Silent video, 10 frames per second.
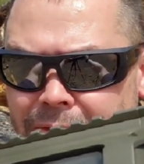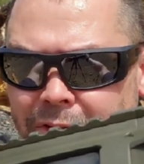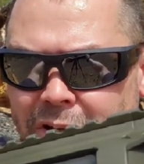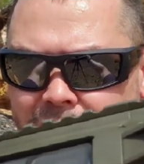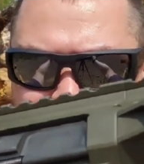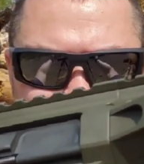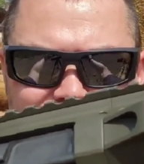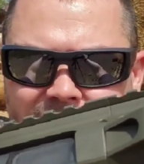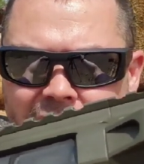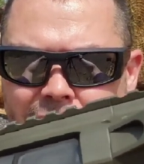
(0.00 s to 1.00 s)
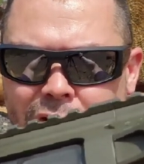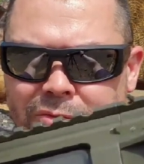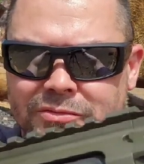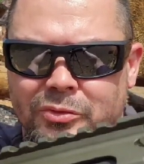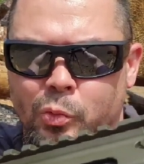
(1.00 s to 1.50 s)
bit of, I
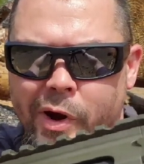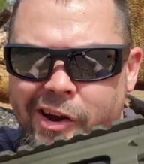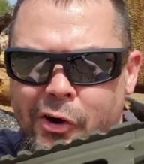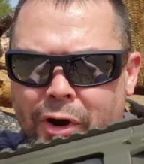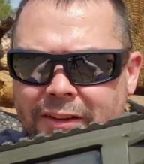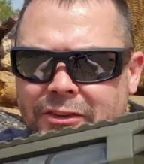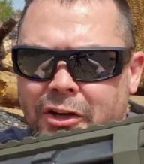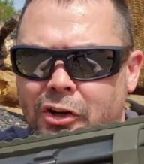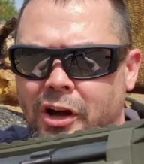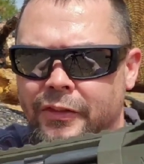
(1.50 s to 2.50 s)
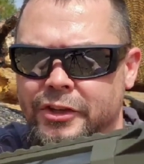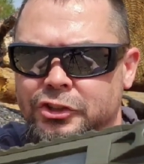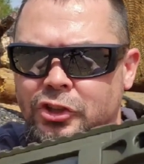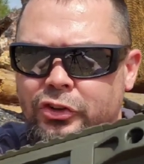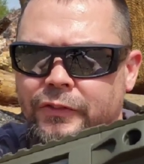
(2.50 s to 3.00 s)
don't know, wear right there
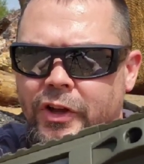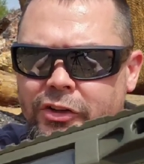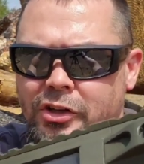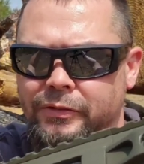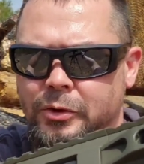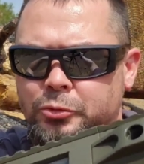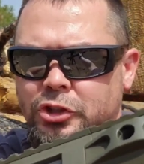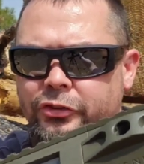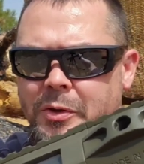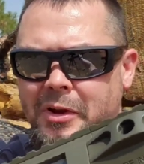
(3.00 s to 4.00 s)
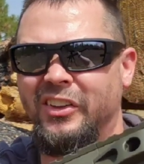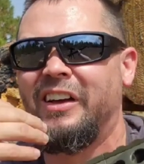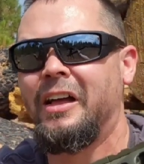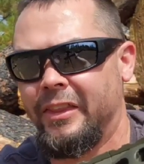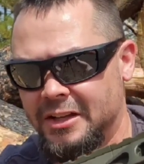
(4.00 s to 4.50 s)
on the shell deflector from shells
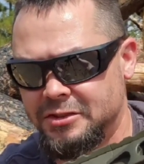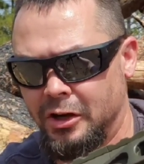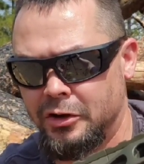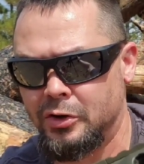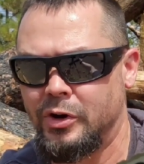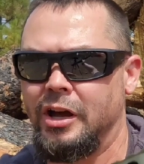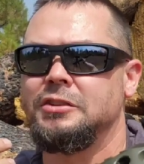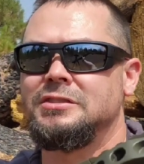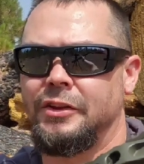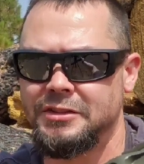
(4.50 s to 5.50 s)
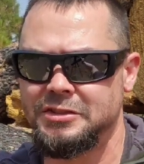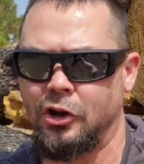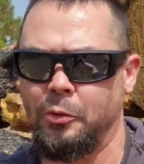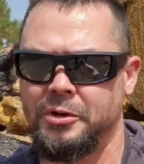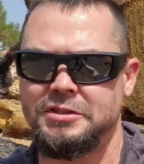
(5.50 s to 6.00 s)
coming out. That's 100 rounds. Now,
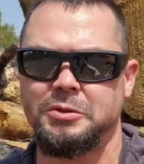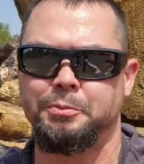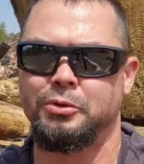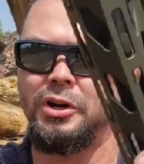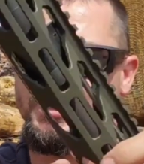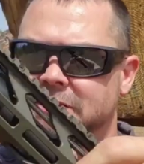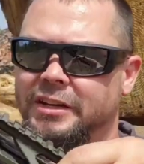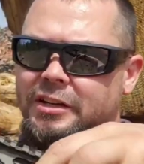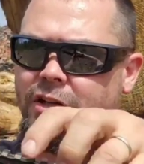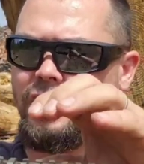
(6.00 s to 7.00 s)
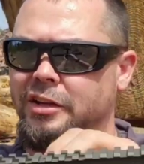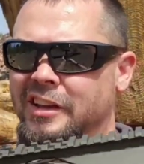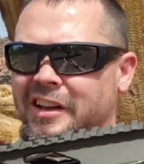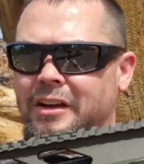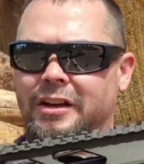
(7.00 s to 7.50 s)
this has all been suppressed. We did
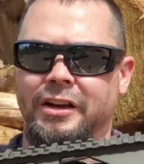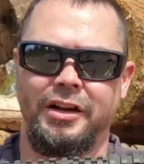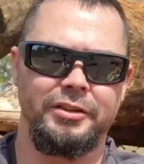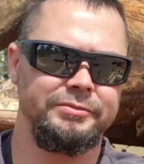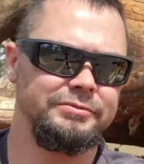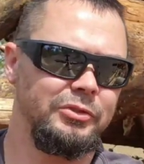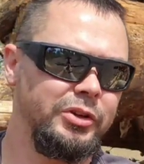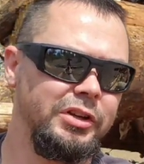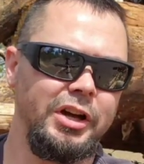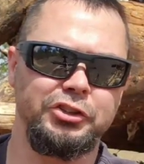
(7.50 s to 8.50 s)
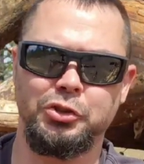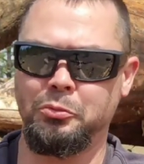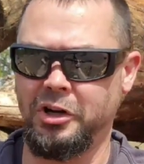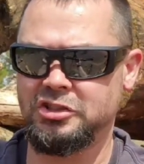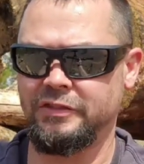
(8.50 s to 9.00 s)

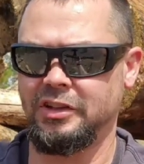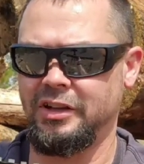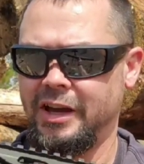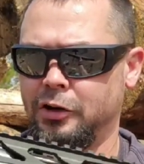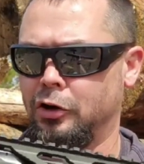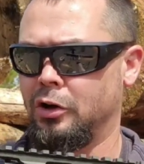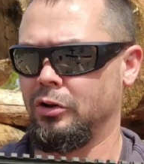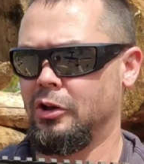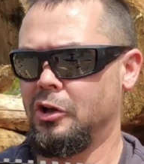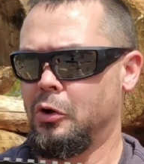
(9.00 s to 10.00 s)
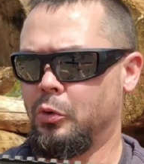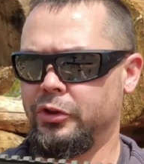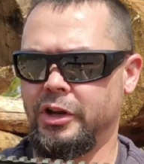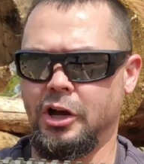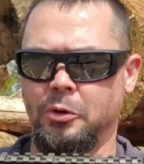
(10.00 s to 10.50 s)
not shoot much of it at all
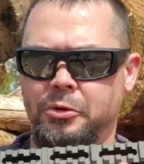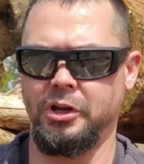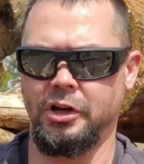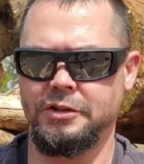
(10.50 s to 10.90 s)
with it out